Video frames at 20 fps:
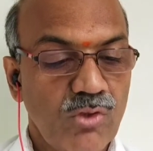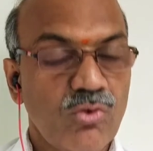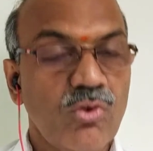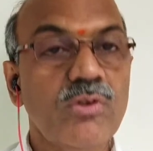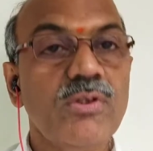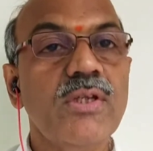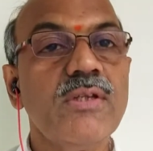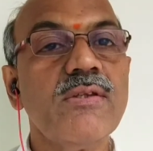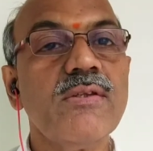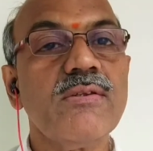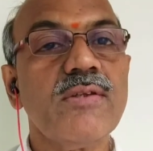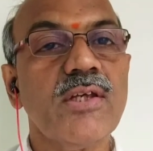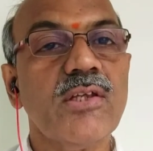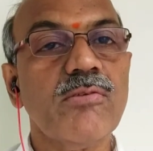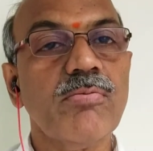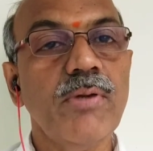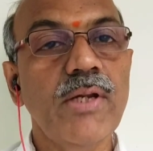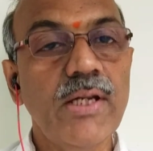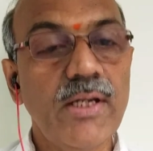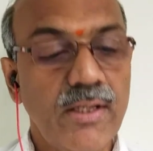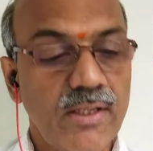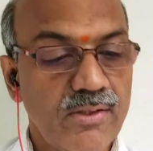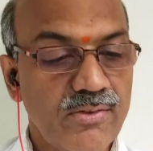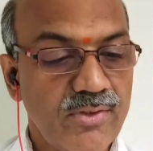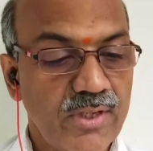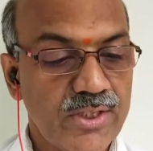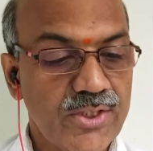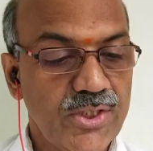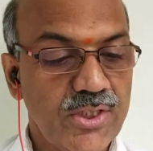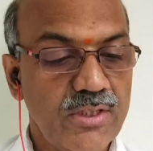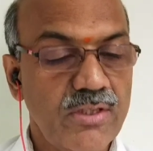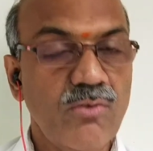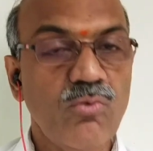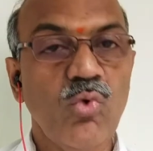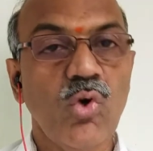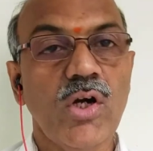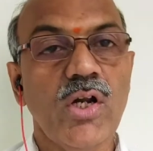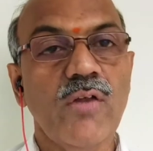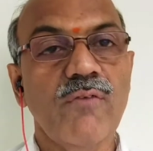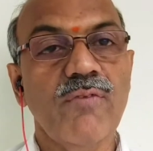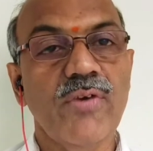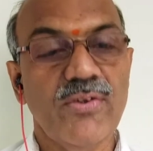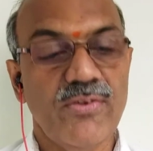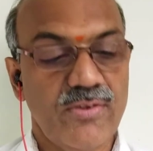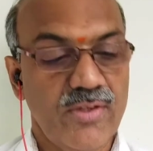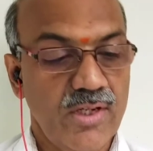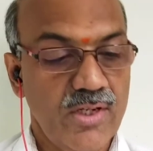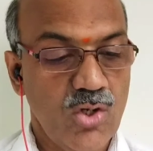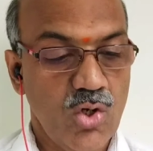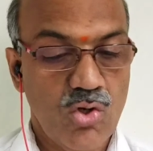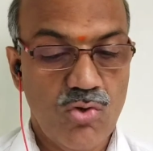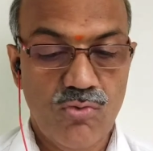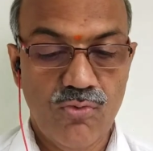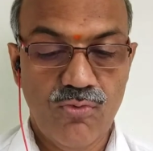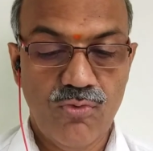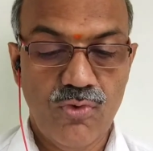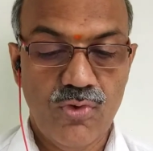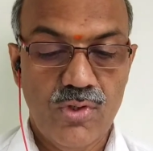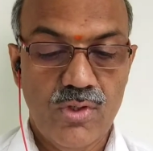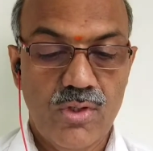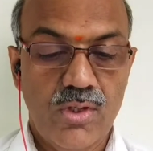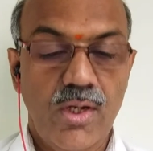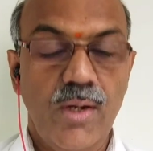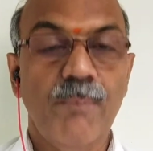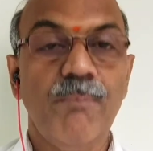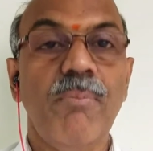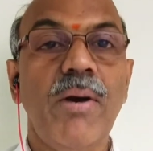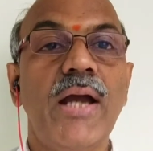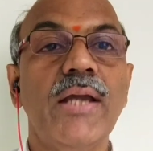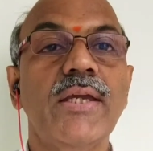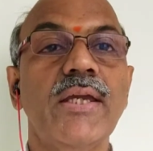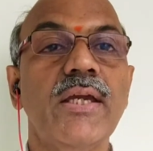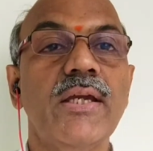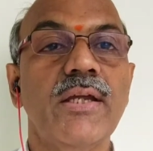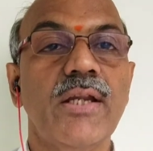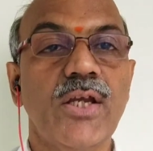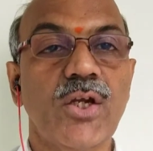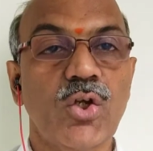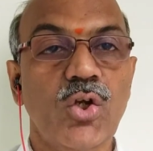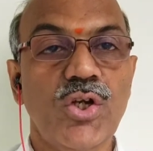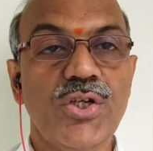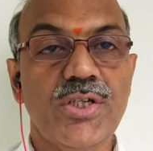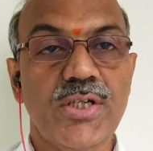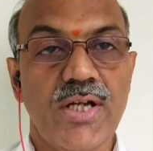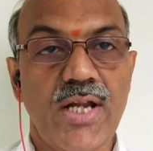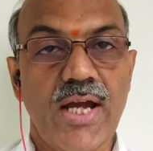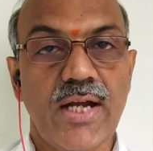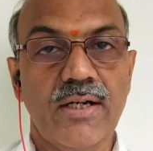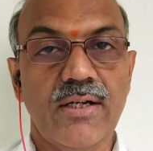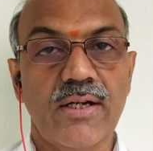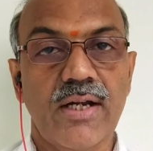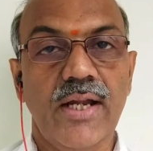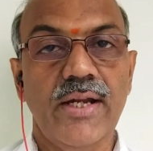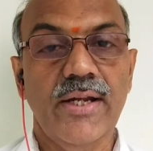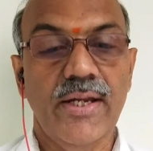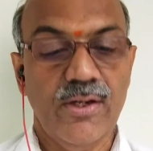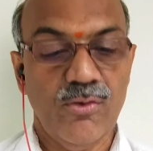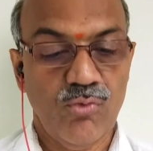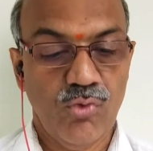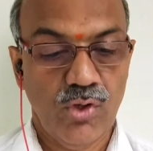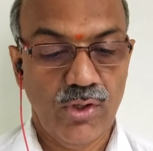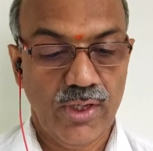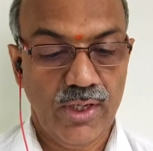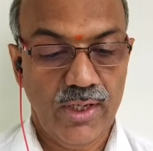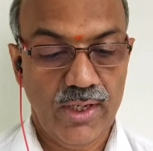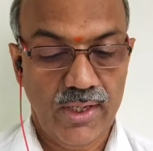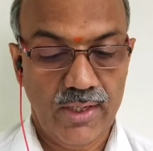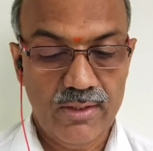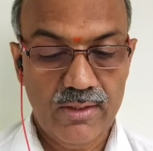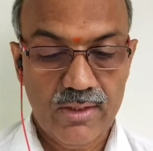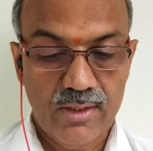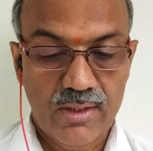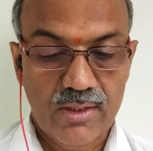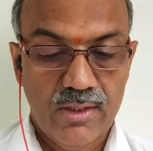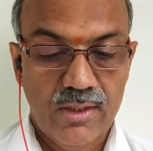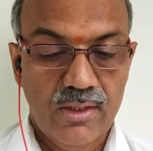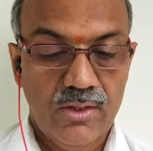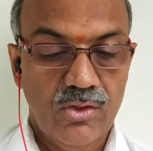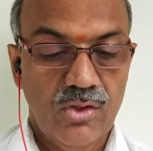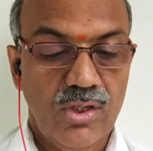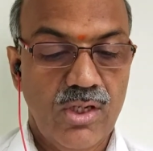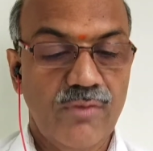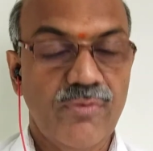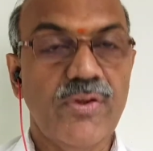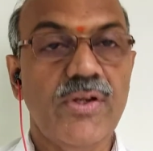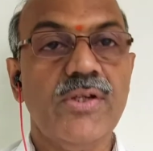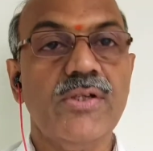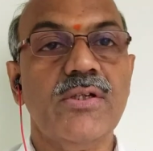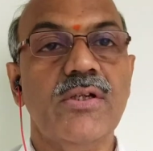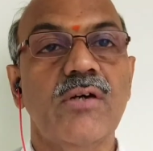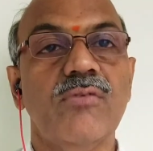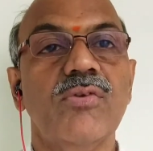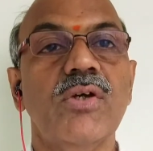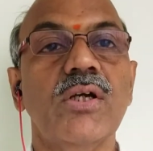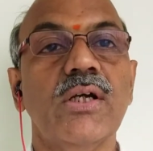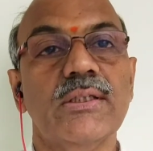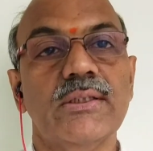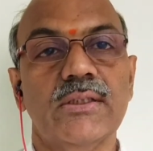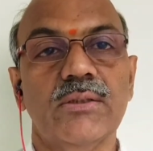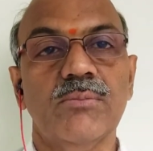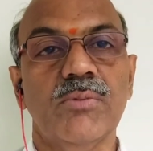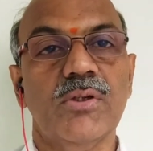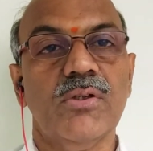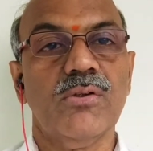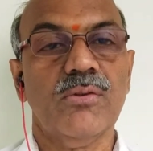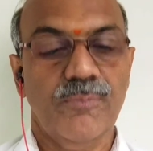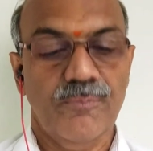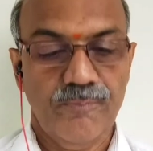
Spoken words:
So this is explained in section 45Z of Banking Regulation Act 1949, the definition of the customer.